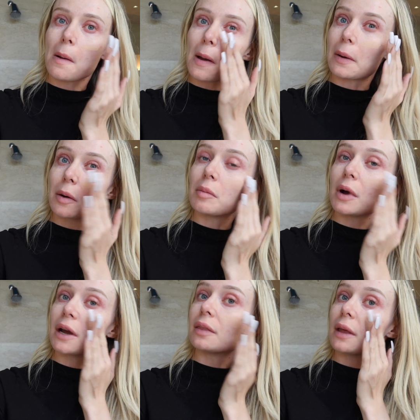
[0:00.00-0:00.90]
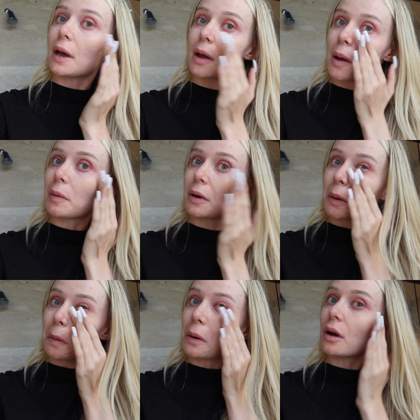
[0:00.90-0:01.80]
I don't mind that. I'm
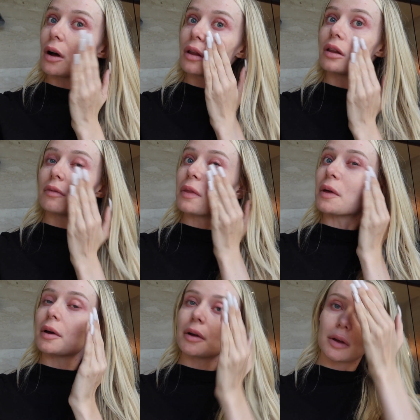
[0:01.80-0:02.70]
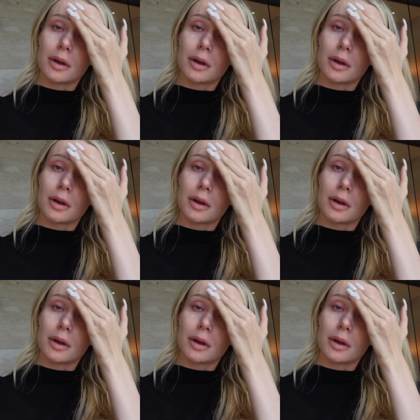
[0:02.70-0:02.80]
gonna do it all of the